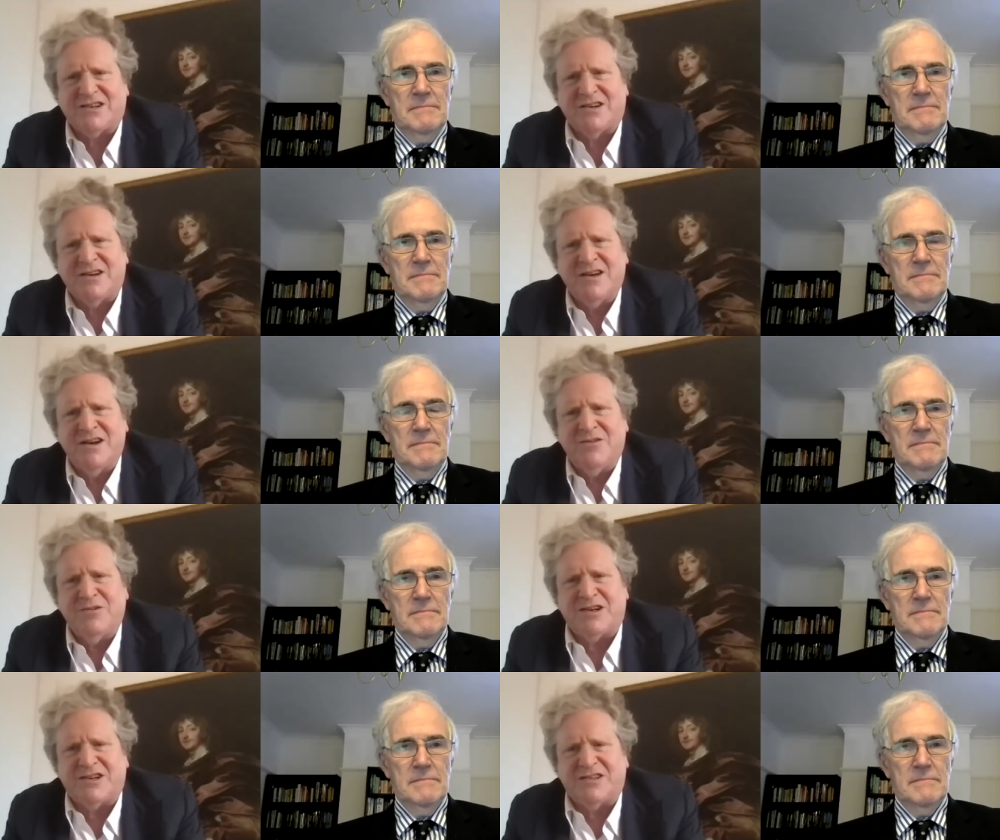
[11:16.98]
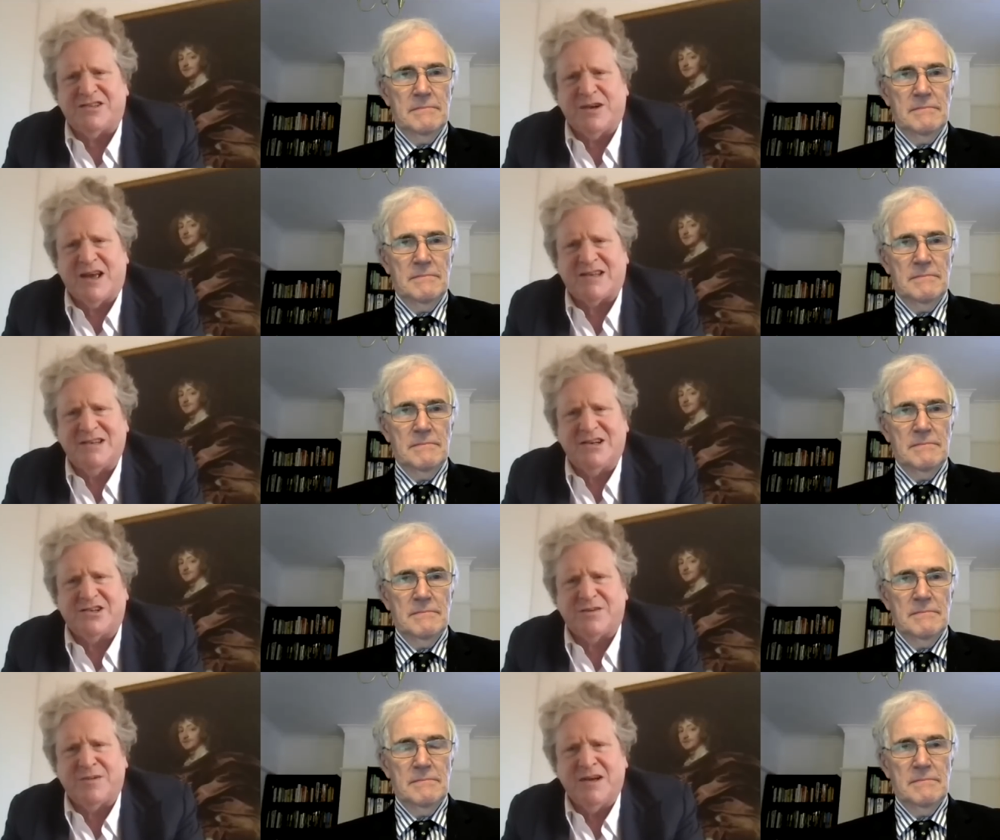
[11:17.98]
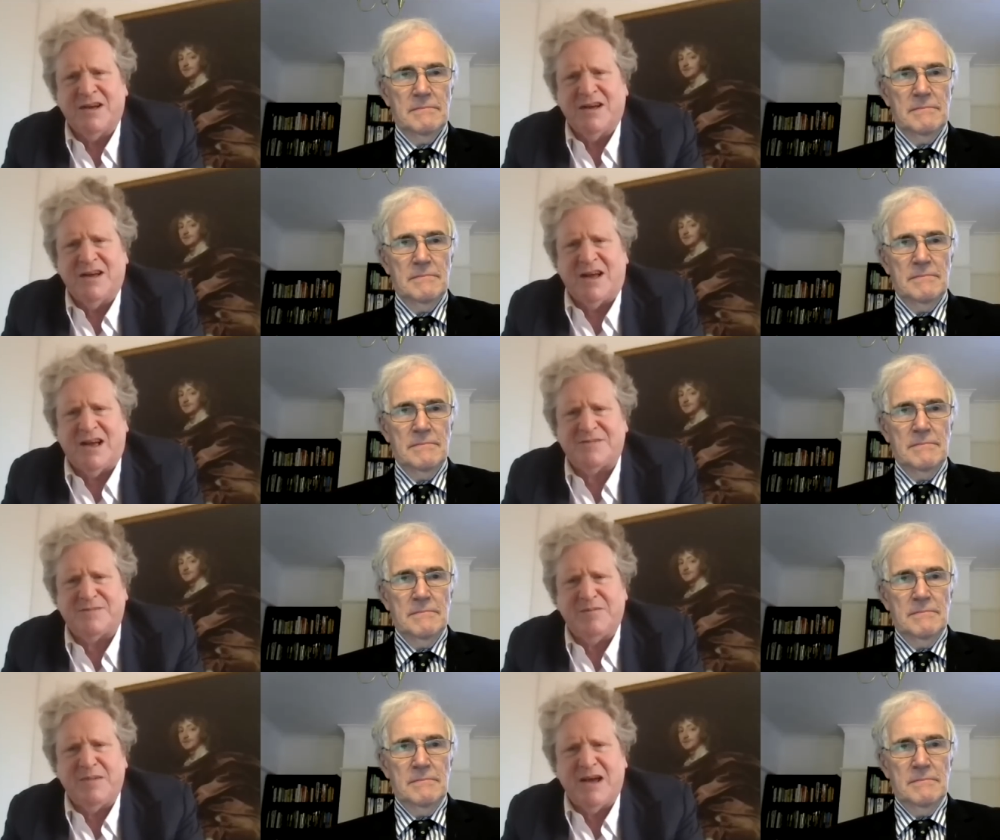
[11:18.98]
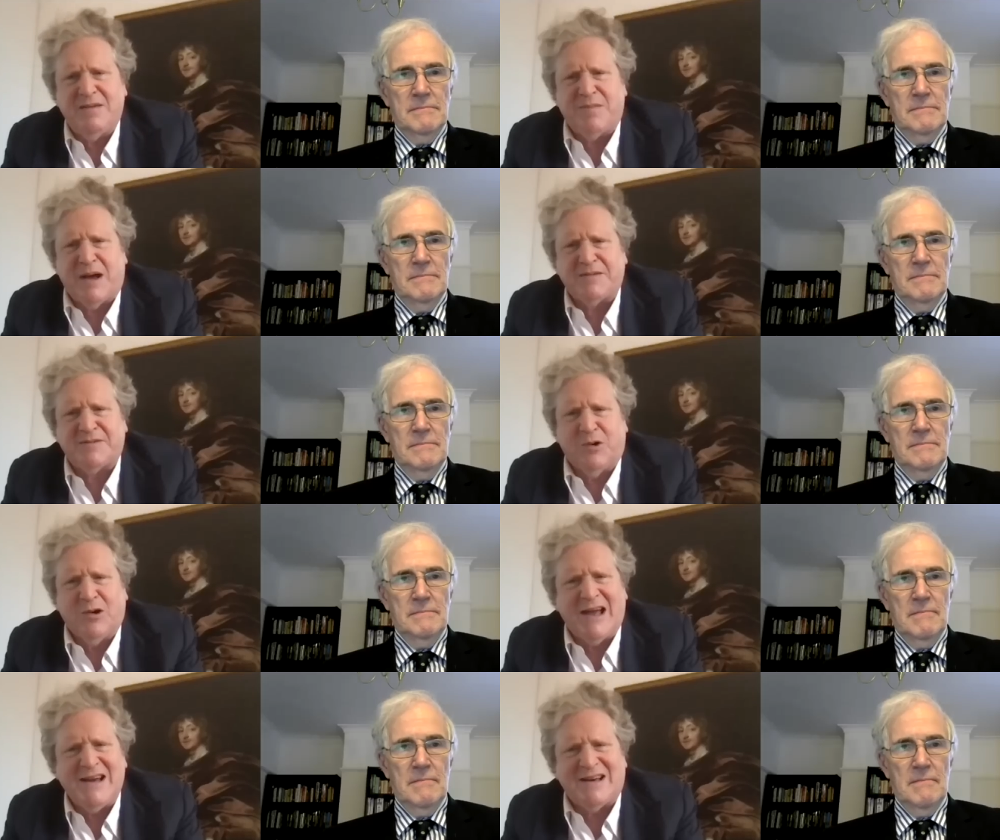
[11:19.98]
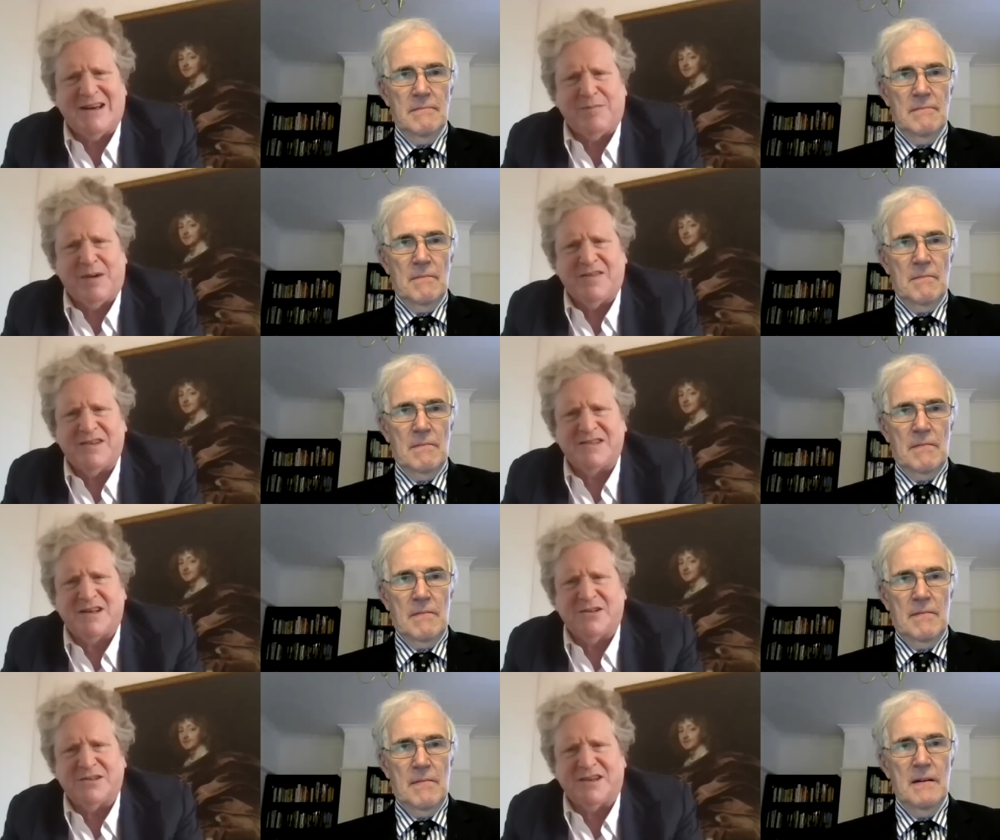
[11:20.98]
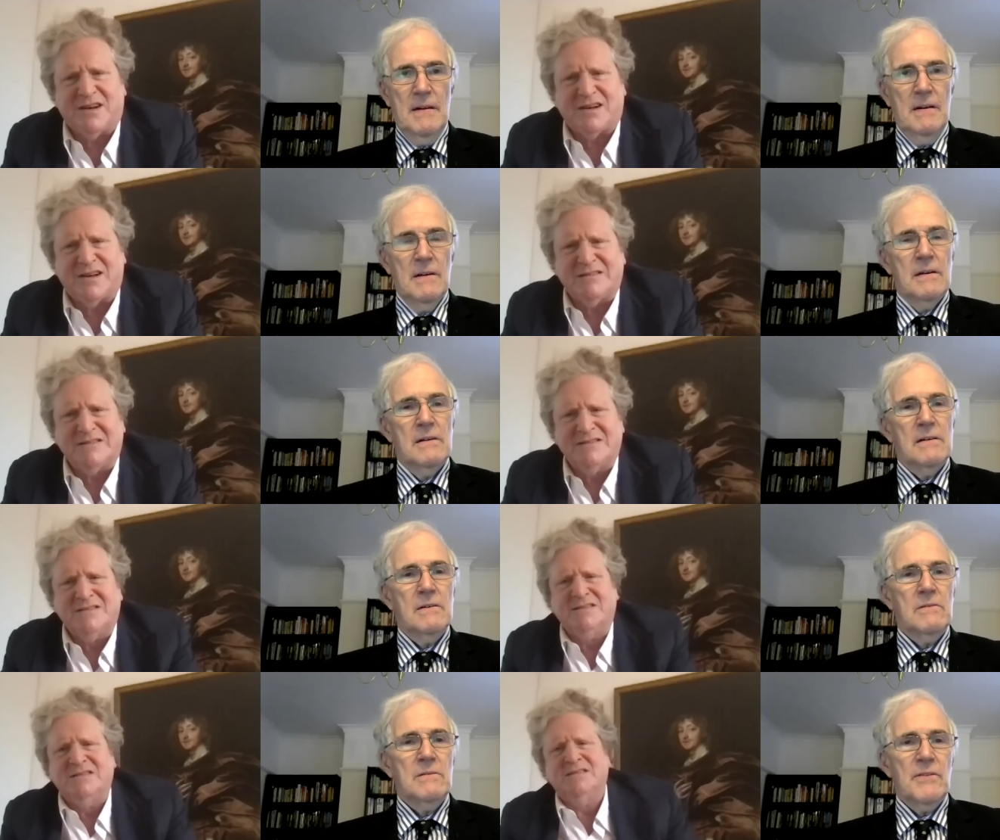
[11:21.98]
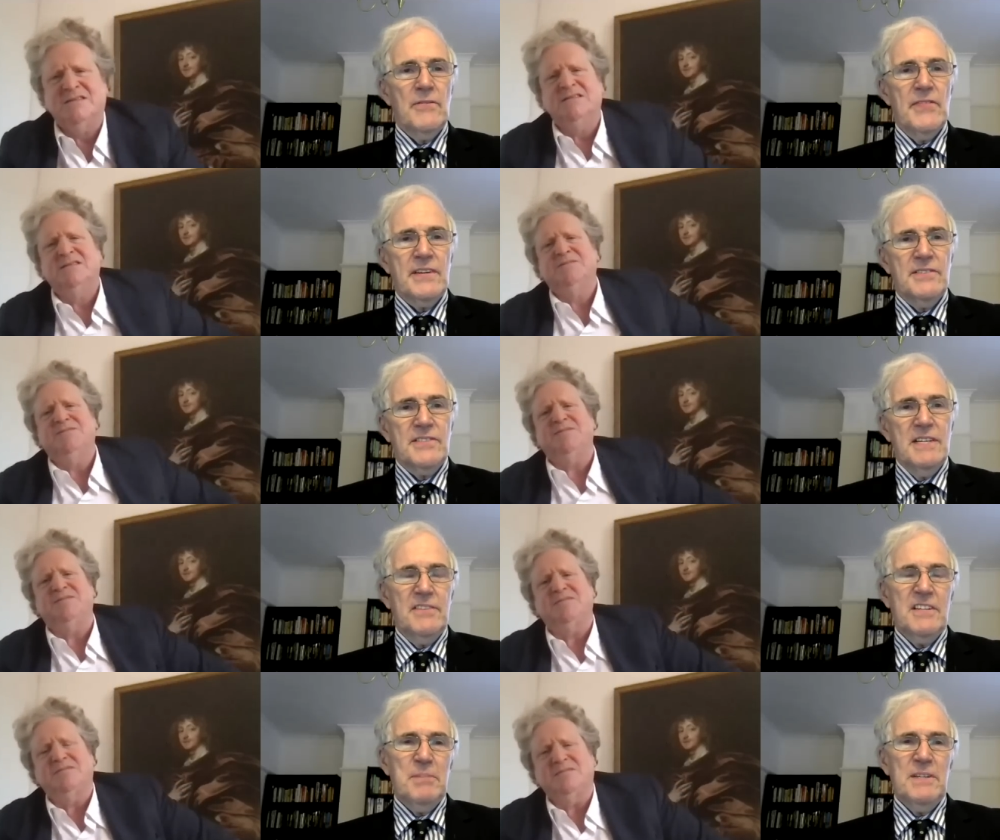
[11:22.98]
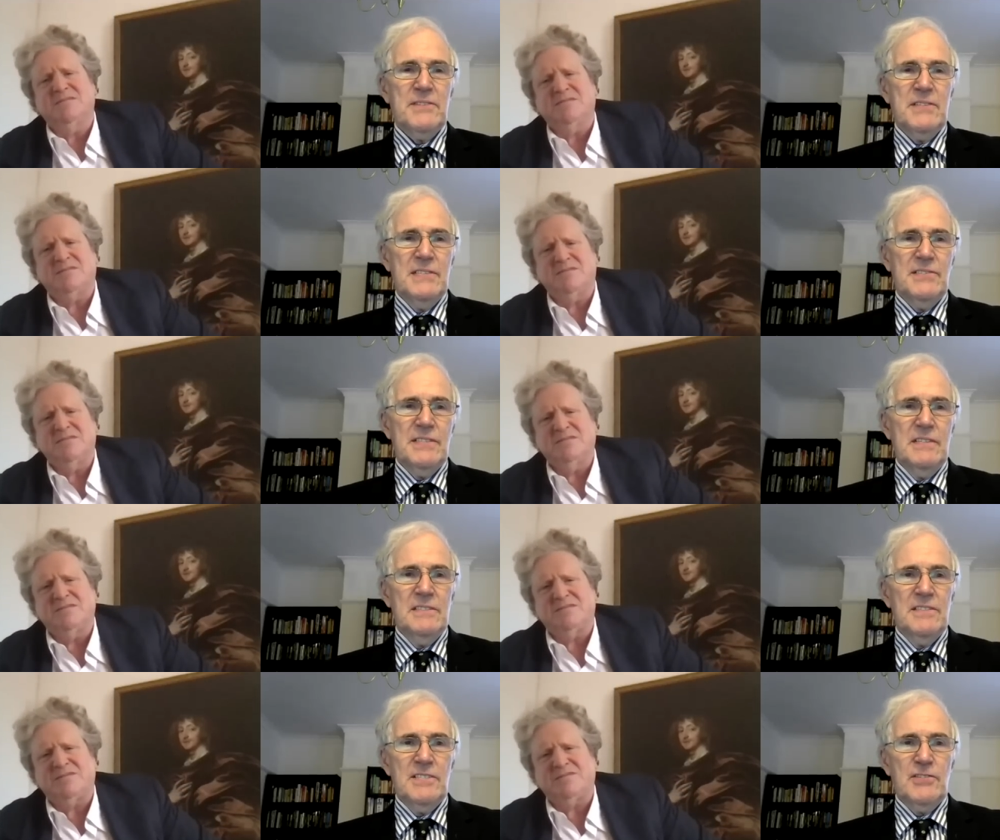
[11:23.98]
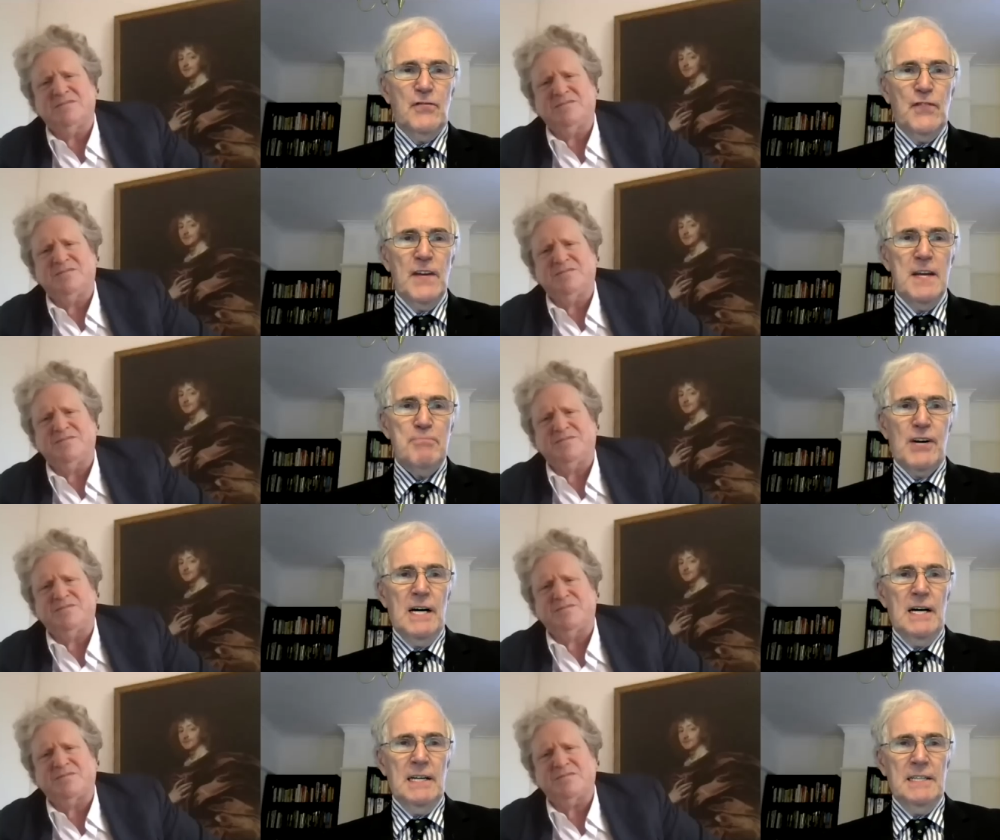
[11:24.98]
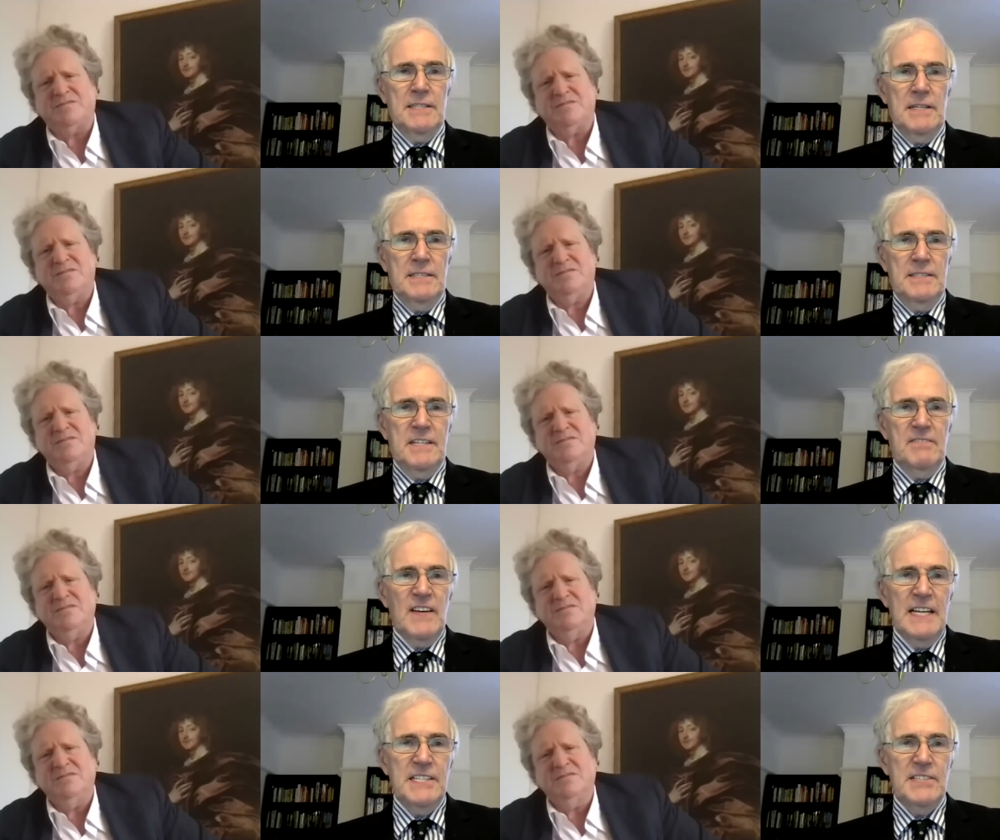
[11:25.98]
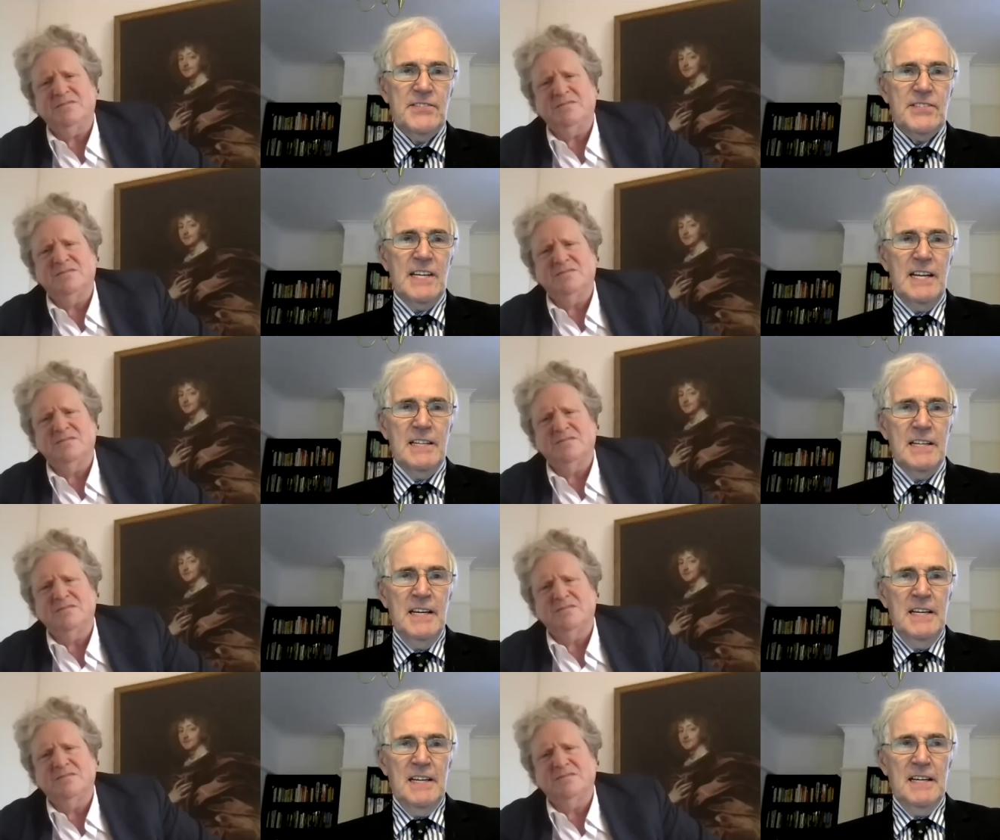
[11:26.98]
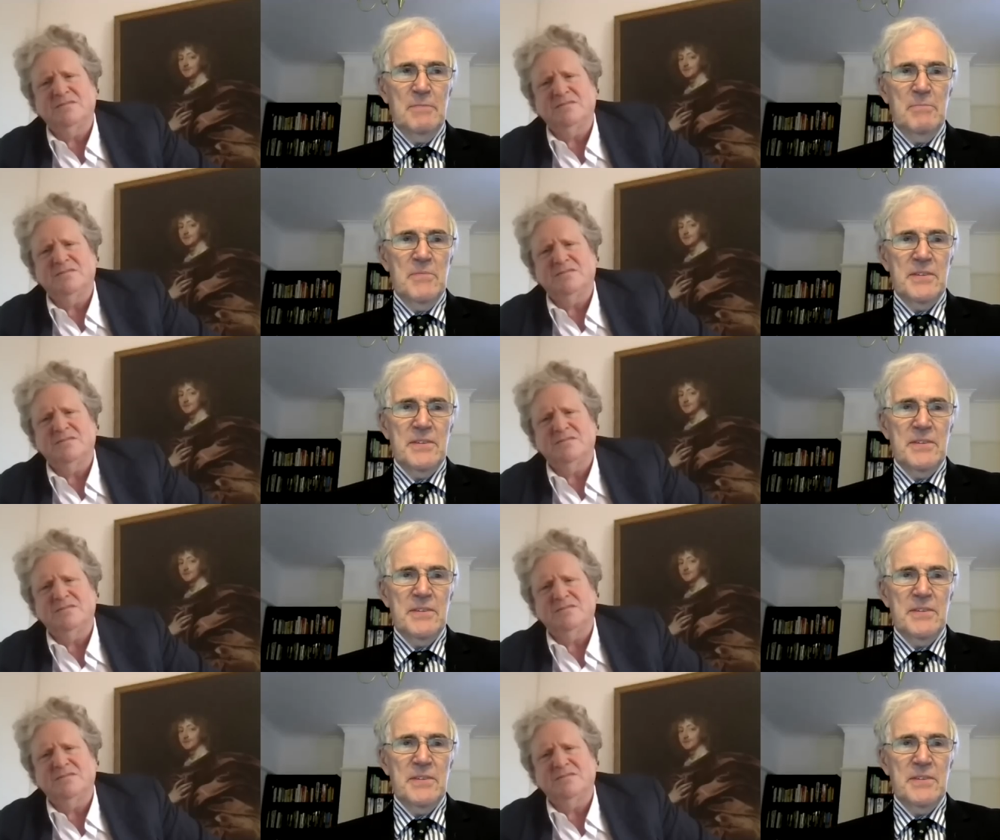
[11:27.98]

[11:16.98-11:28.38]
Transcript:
Speaker 1: to Rishi Sunak's leadership has been made perhaps more likely by this whole saga.
Speaker 2: Well, the Conservative Party is in a, such a febrile and, and divided state um, that